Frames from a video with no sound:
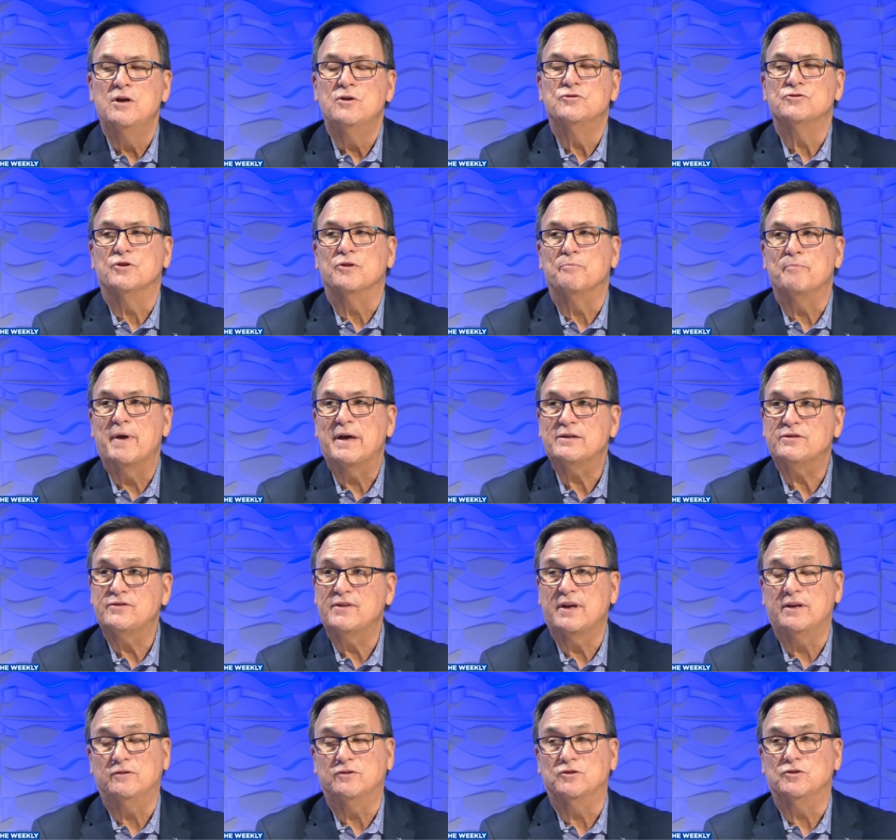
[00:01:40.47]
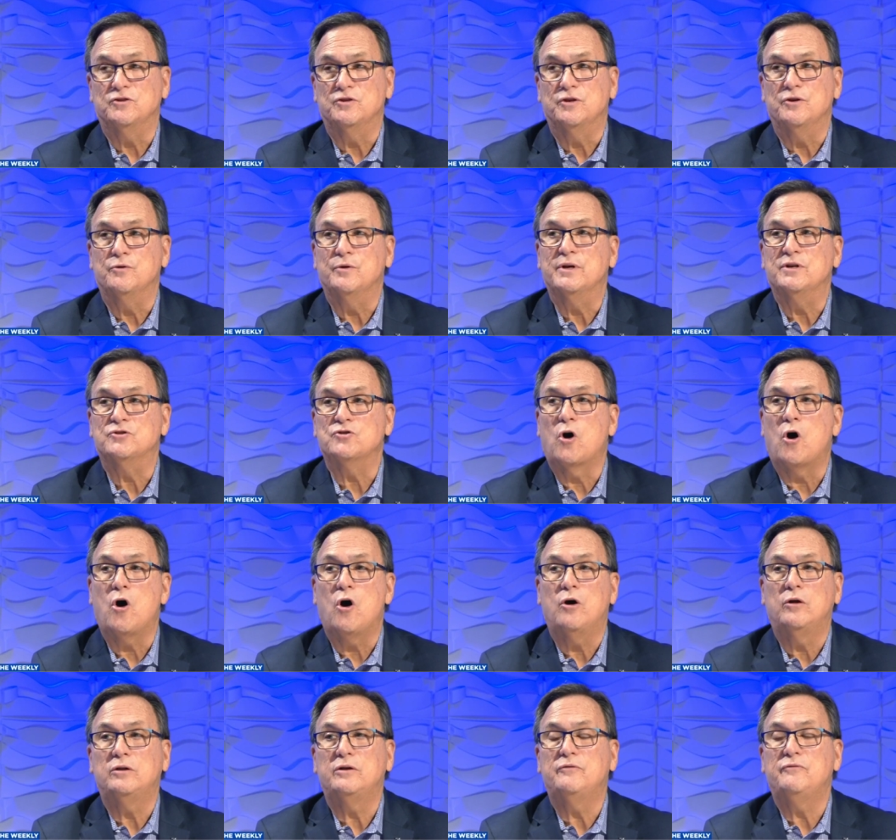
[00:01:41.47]
So the best thing to do is
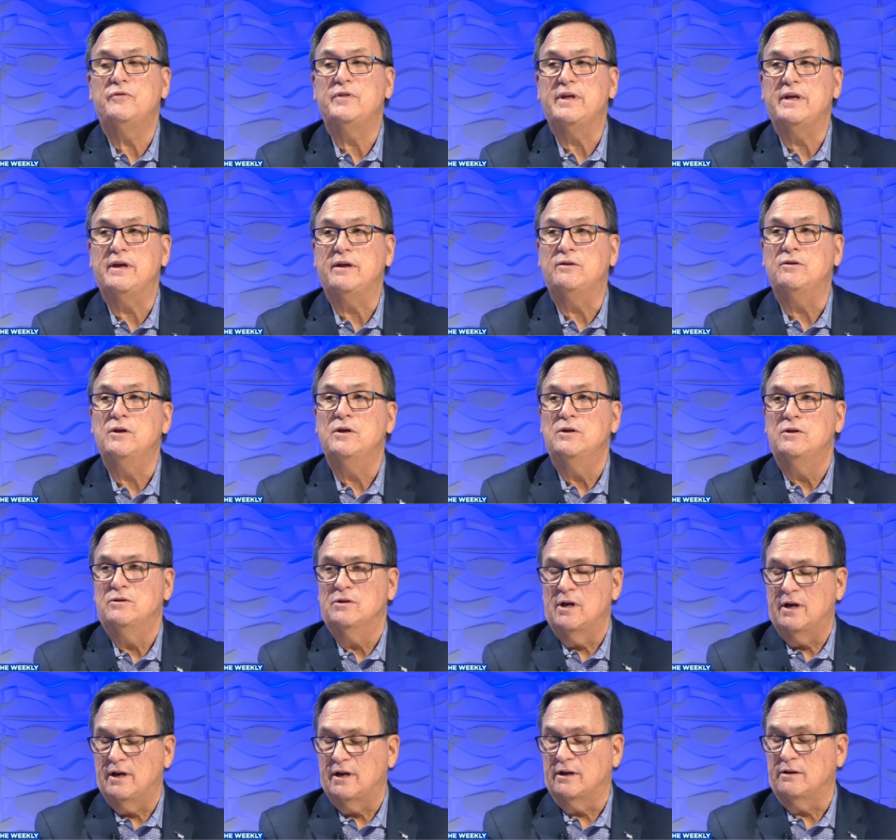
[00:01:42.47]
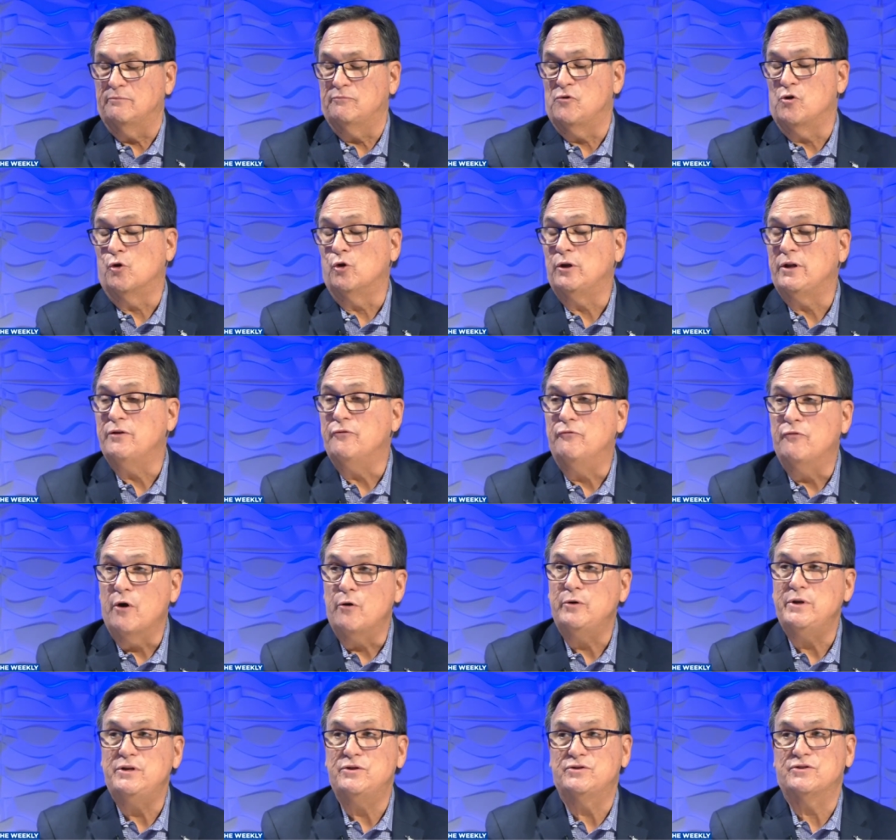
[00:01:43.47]
all of the uh, early
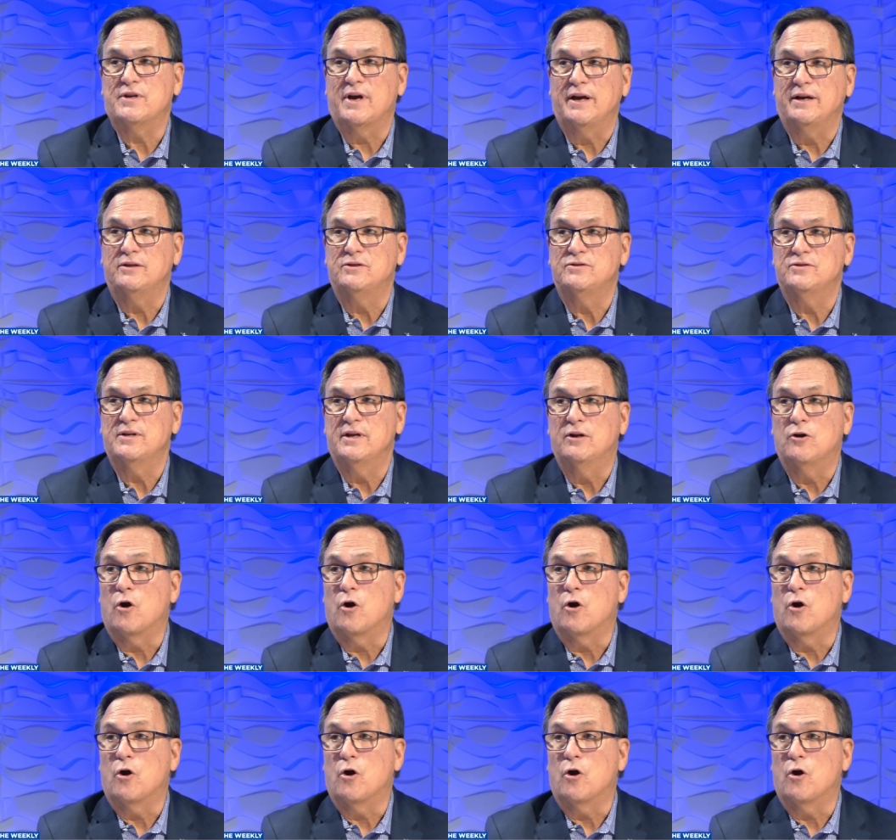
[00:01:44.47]
voting sites mm -hmm.